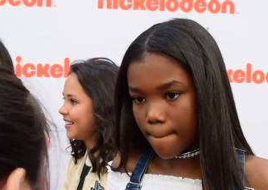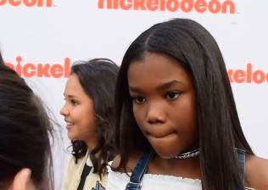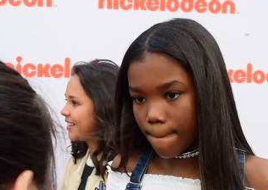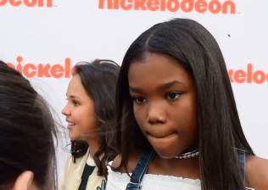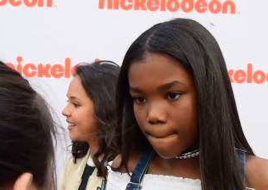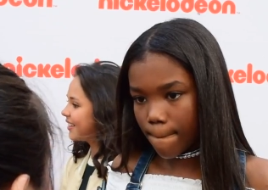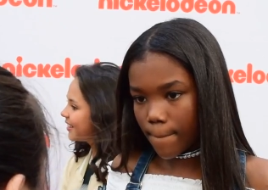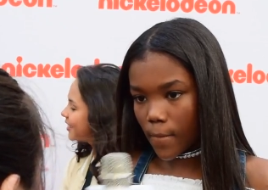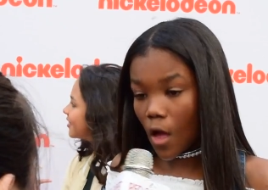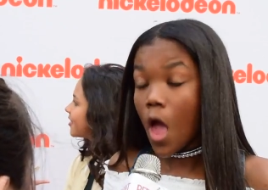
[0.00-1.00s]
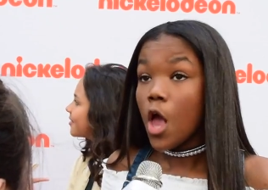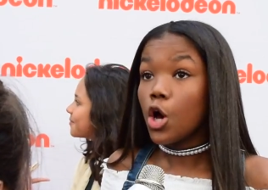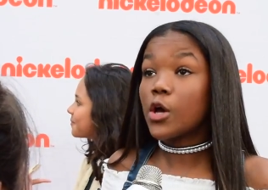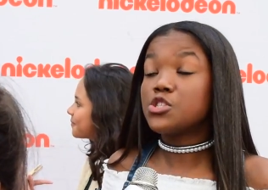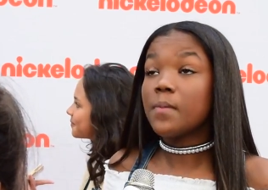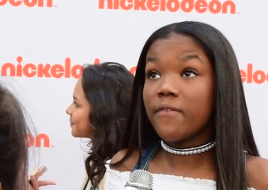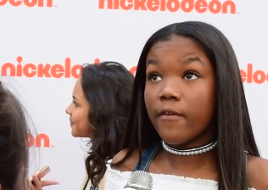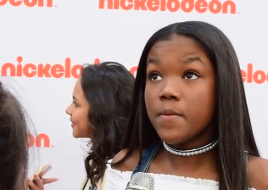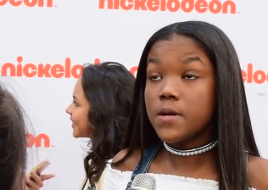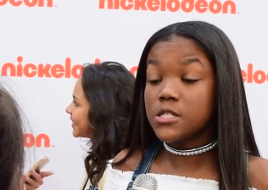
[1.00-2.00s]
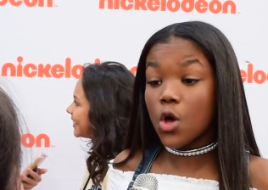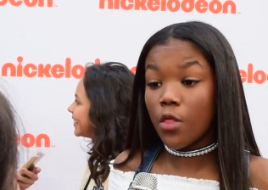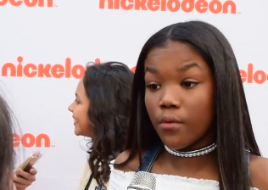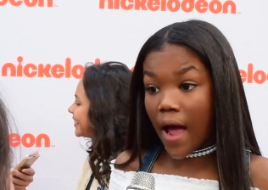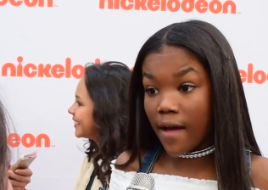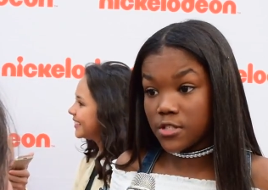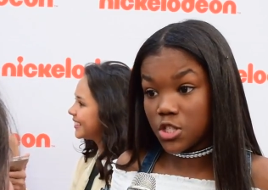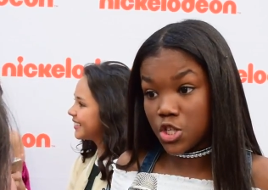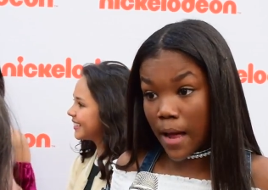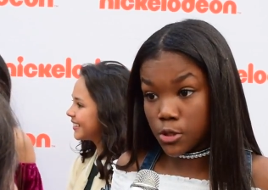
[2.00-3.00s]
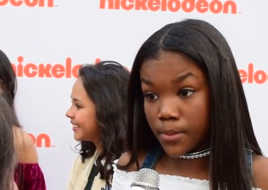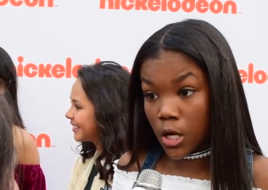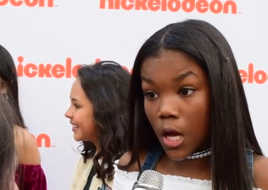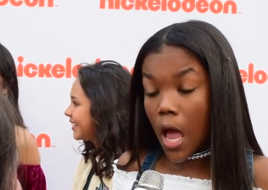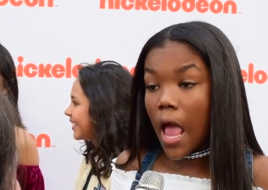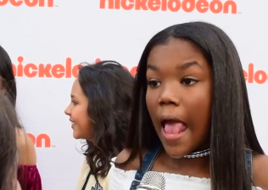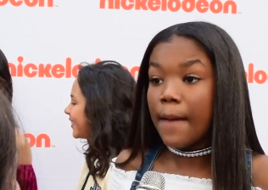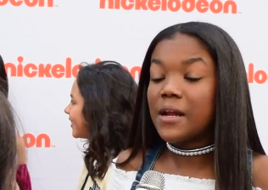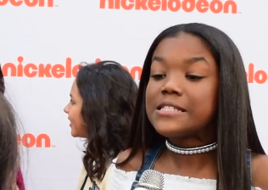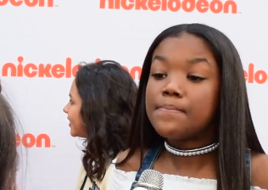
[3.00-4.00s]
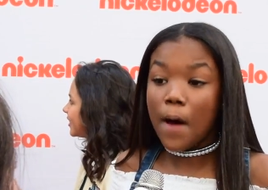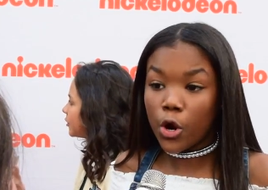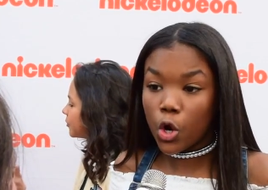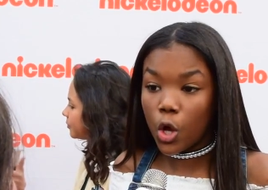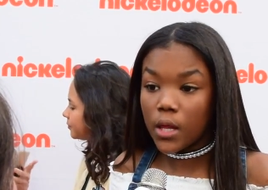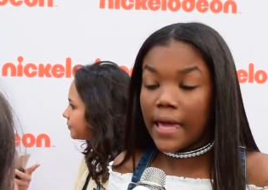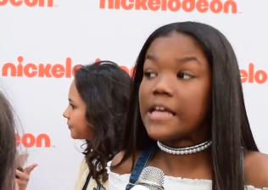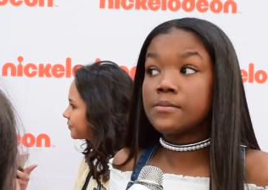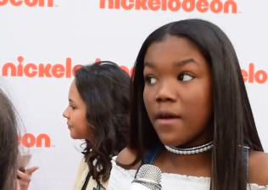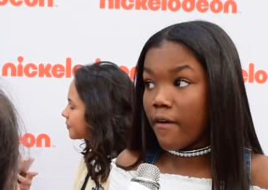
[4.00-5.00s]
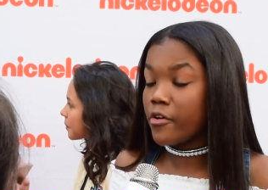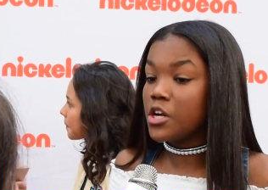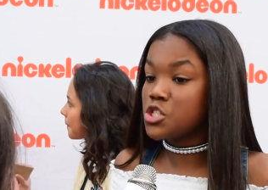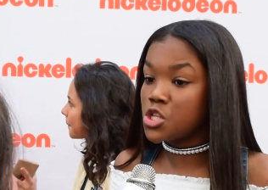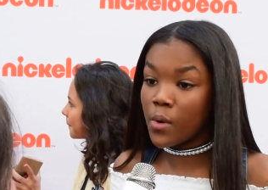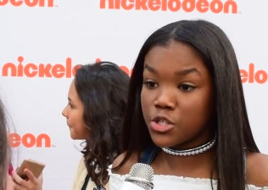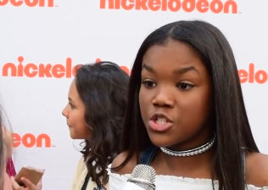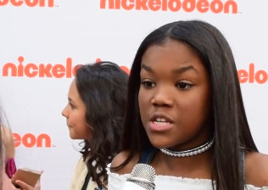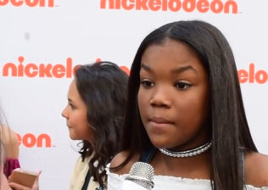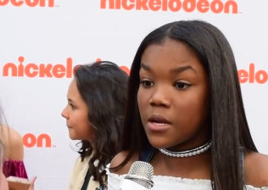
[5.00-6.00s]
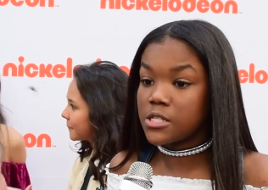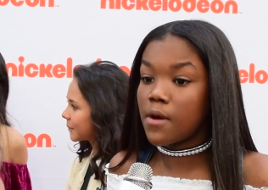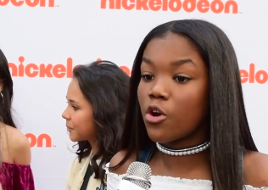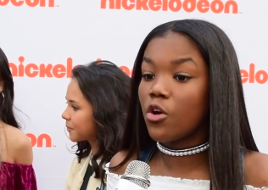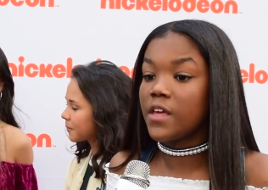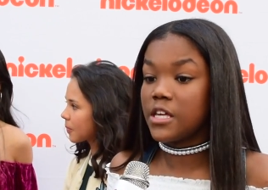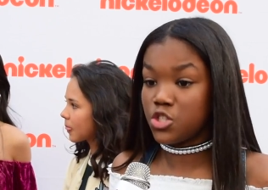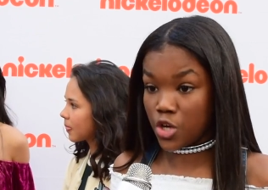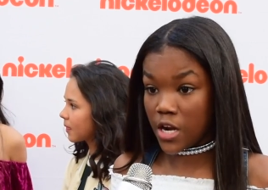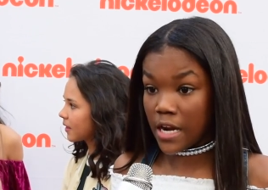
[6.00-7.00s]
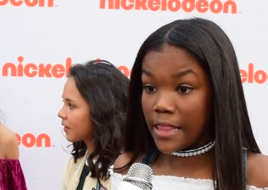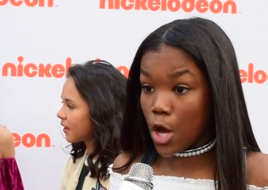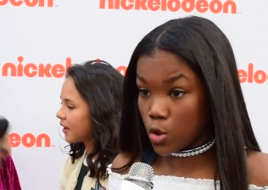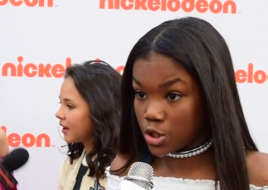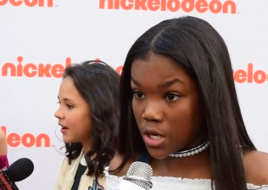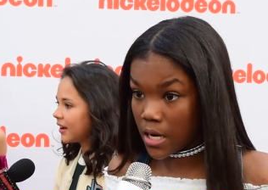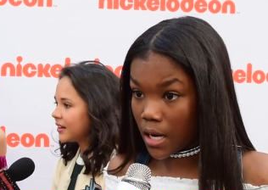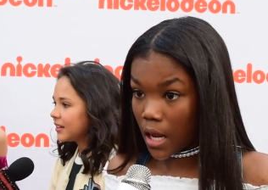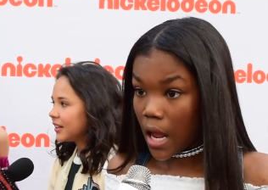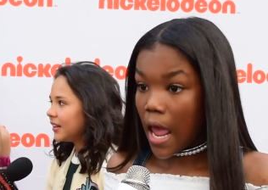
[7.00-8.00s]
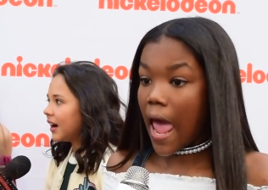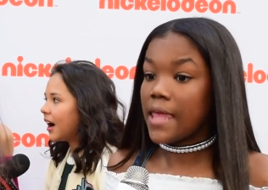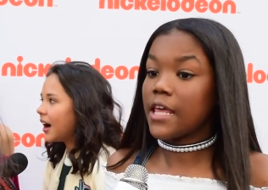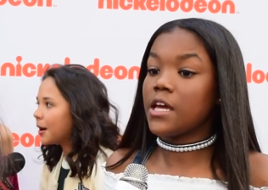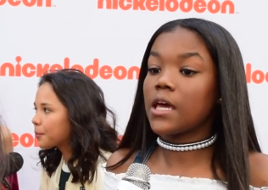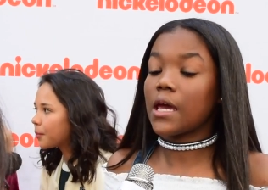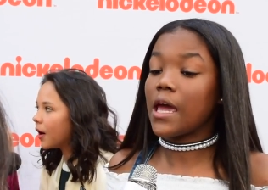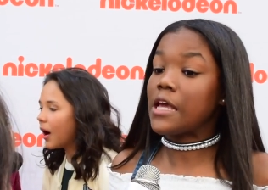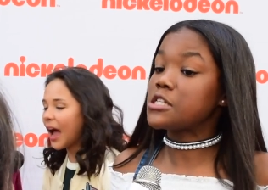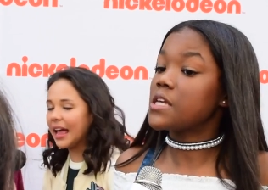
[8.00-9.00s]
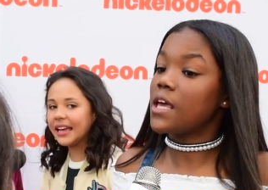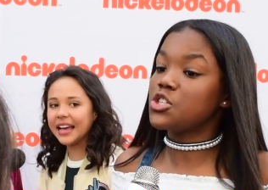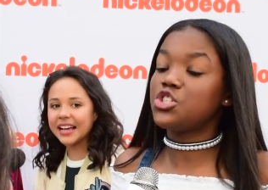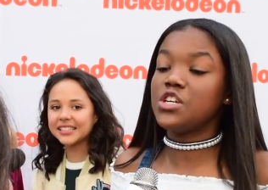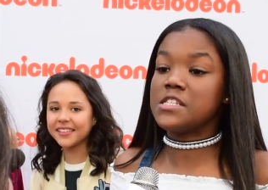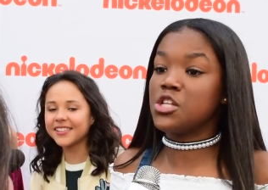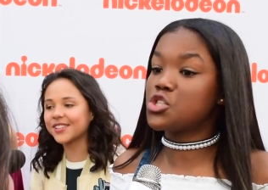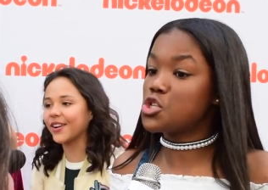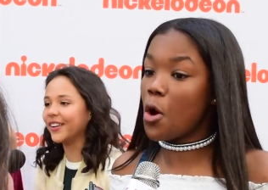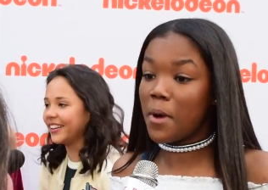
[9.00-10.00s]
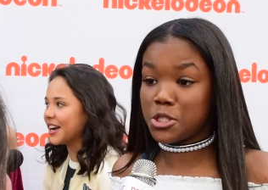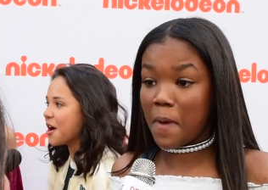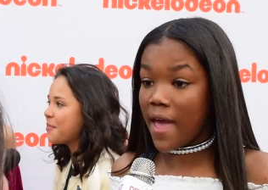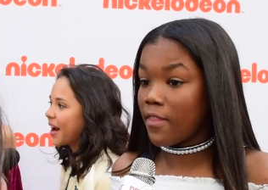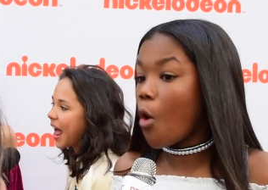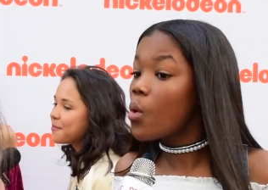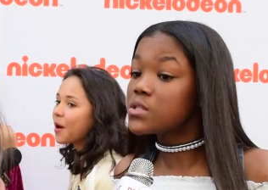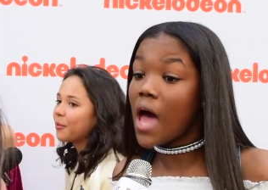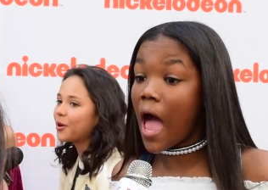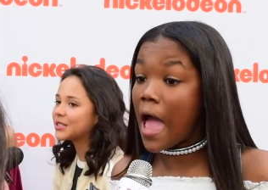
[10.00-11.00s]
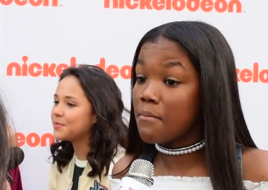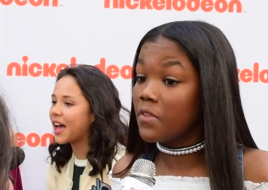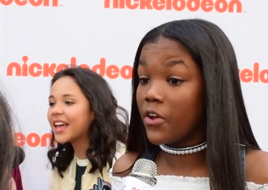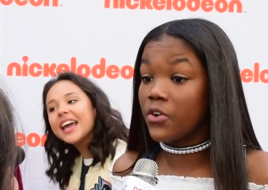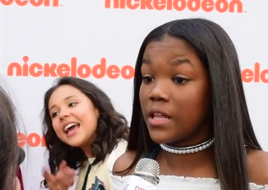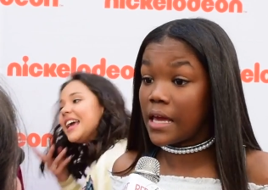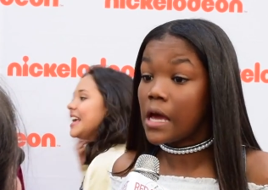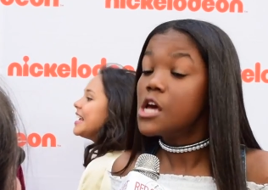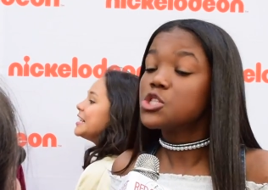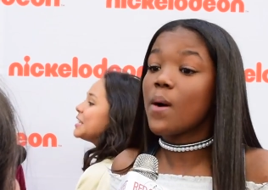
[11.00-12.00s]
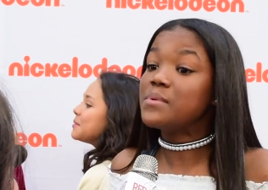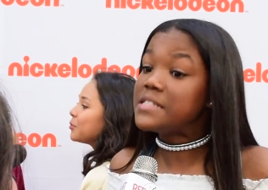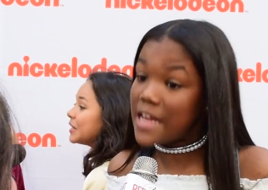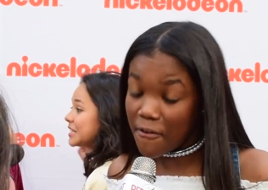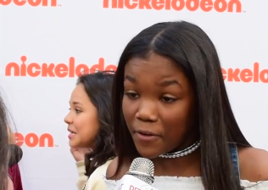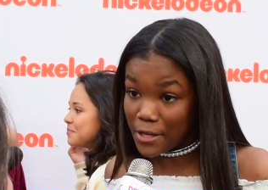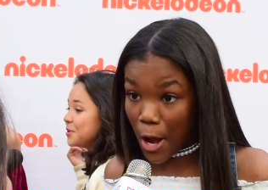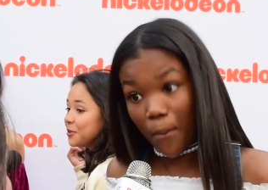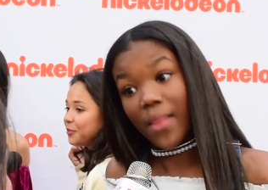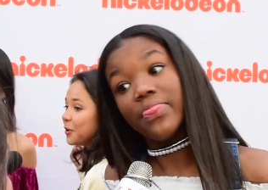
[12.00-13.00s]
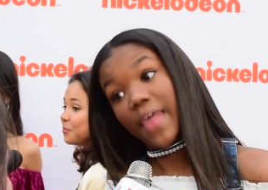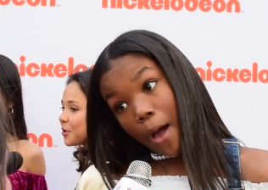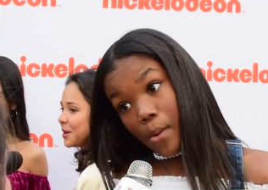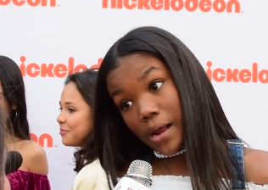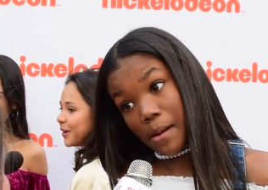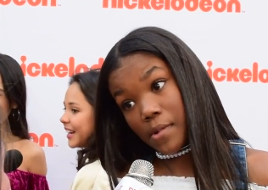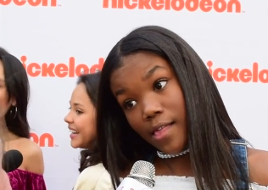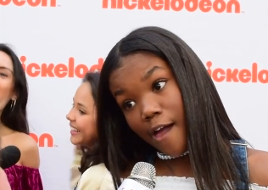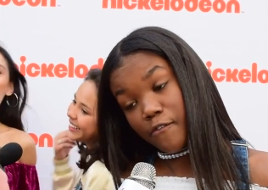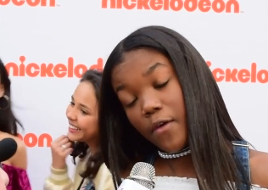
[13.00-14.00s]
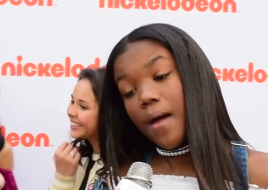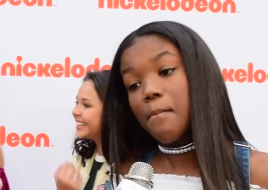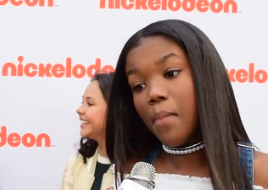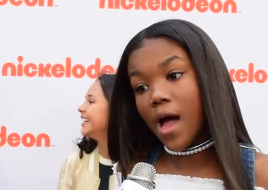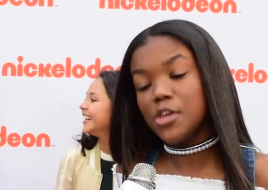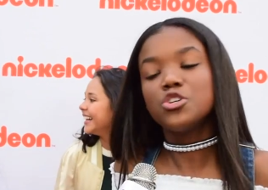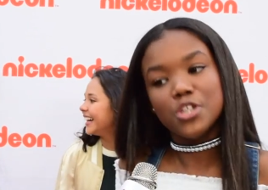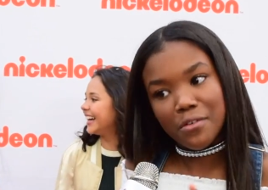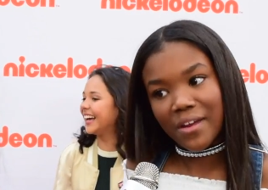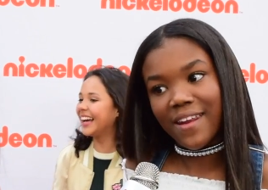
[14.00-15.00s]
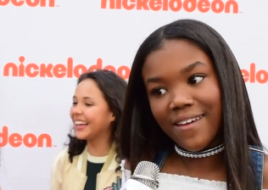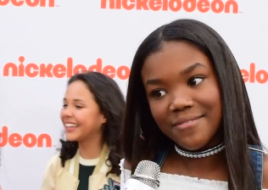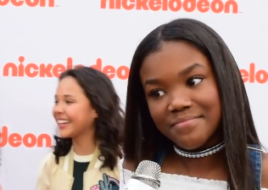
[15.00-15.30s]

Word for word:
Speaker 1: to come to life? Okay, so my favorite book is called The Raft. It's a chapter book, but it's about a girl. Like it's my favorite. It's so interesting, but it's about a girl that gets stranded in the ocean, and um, like it's it, she's in so much pain the whole time, literally. So I would definitely not want that one to come to life. But you should read it.